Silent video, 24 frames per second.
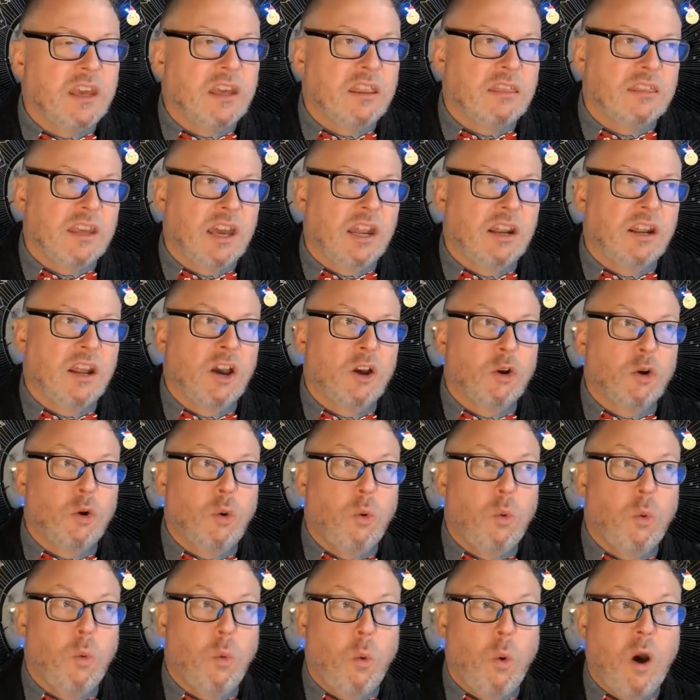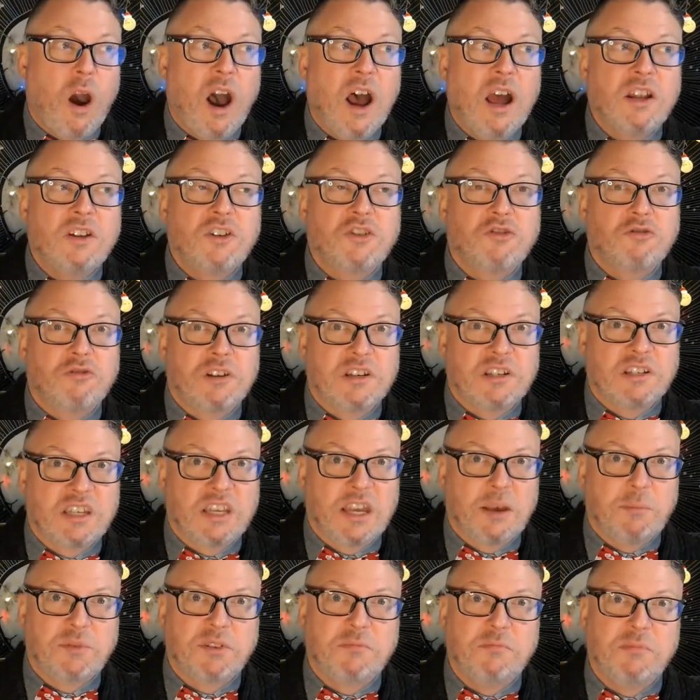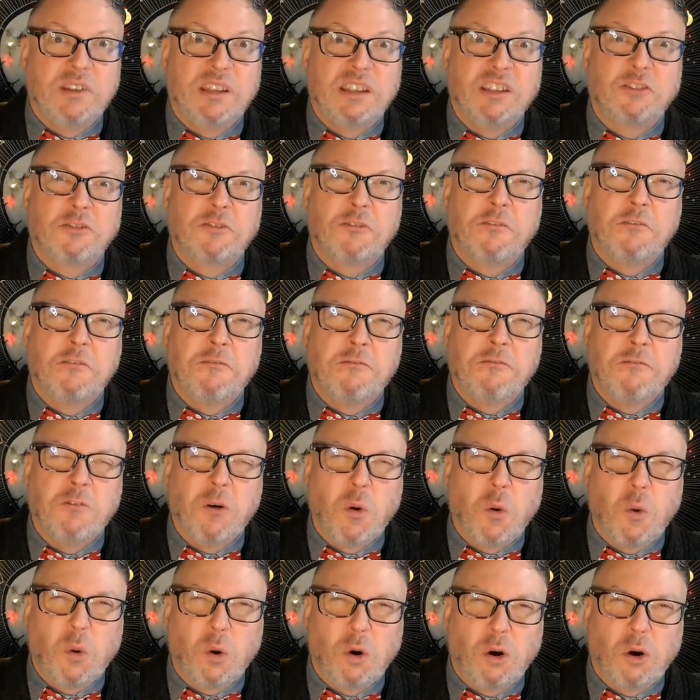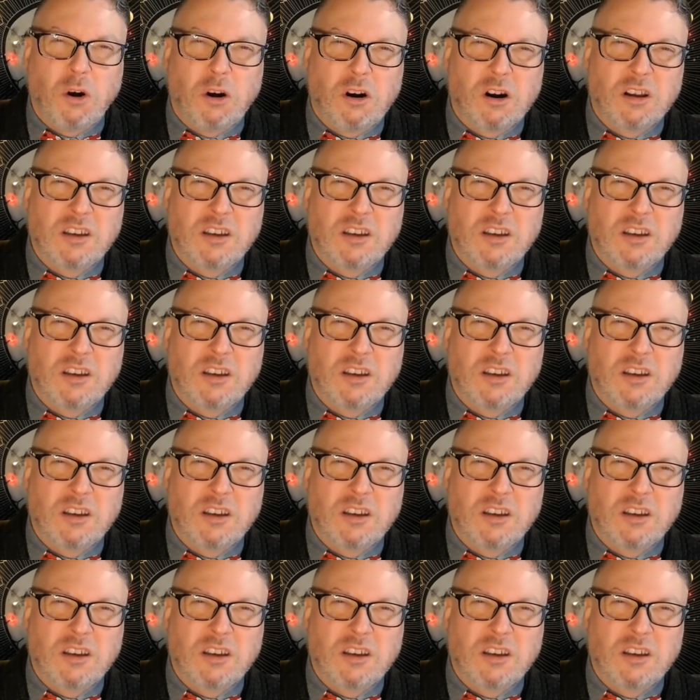then quadriceps means four.